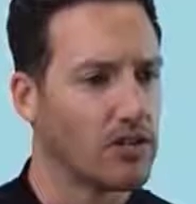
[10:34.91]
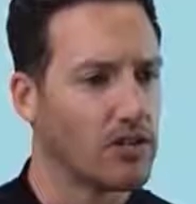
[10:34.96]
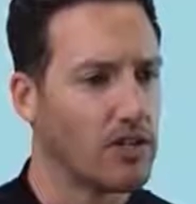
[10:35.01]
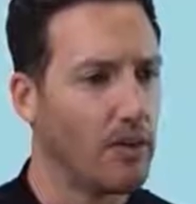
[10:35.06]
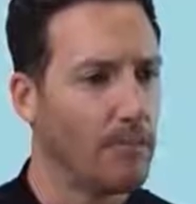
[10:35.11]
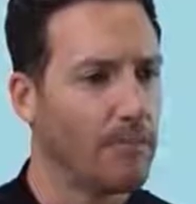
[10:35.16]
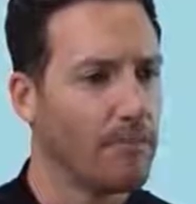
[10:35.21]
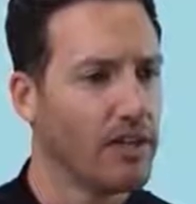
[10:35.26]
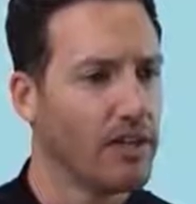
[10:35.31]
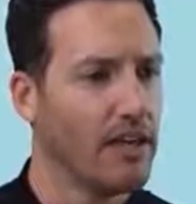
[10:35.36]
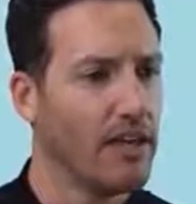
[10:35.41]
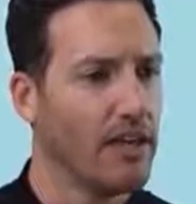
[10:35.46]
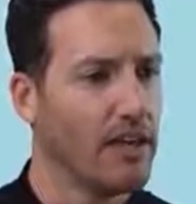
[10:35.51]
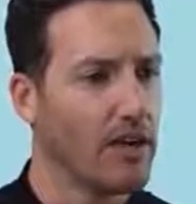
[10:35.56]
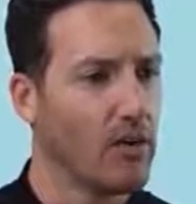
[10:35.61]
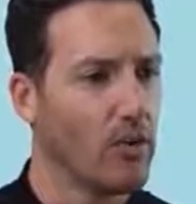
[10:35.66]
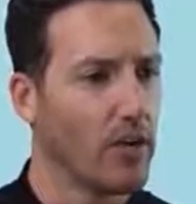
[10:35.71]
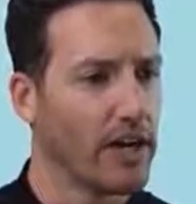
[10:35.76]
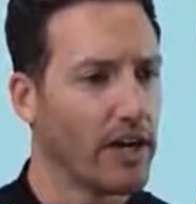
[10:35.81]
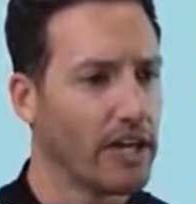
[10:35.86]
So
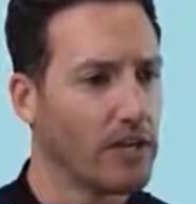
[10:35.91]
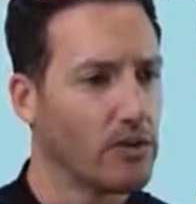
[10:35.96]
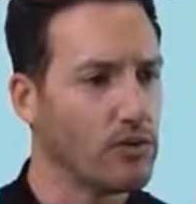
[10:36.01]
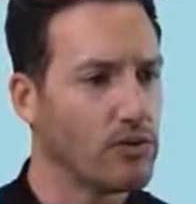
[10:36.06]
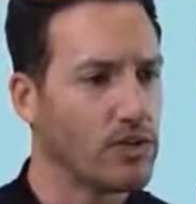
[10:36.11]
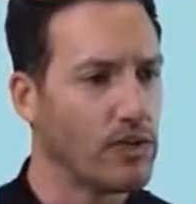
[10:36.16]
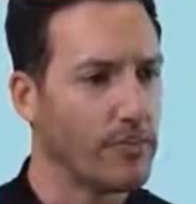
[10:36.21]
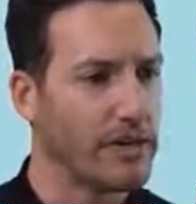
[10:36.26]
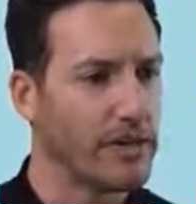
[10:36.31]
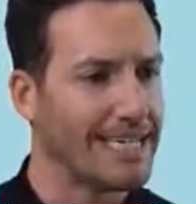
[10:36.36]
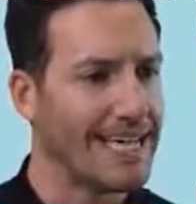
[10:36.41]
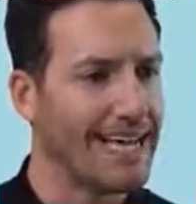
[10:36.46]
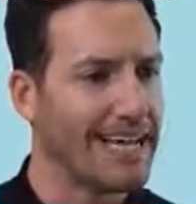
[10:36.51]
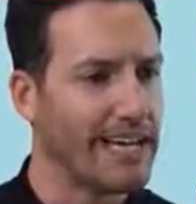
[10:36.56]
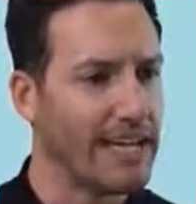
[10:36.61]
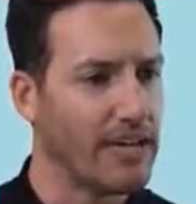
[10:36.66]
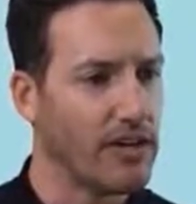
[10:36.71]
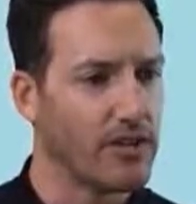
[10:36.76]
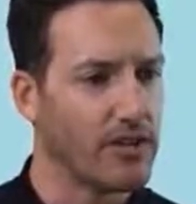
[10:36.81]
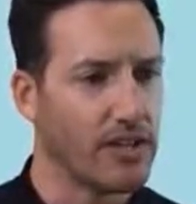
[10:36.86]
we're going to use number
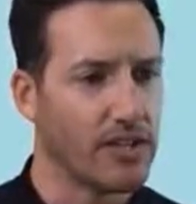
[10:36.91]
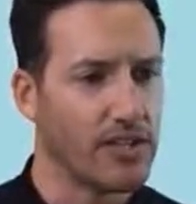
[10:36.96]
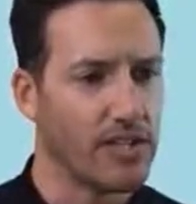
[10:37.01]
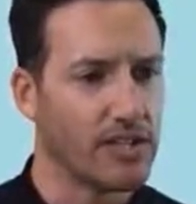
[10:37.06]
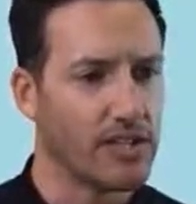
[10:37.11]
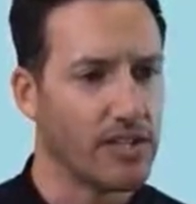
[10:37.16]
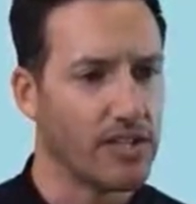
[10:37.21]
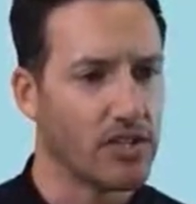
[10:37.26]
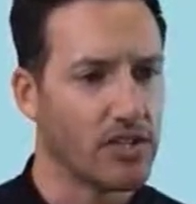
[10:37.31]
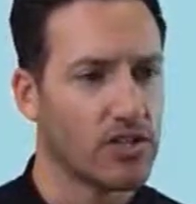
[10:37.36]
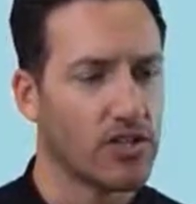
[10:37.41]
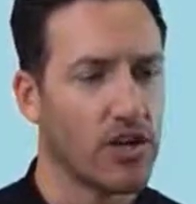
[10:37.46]
10 here, the distance.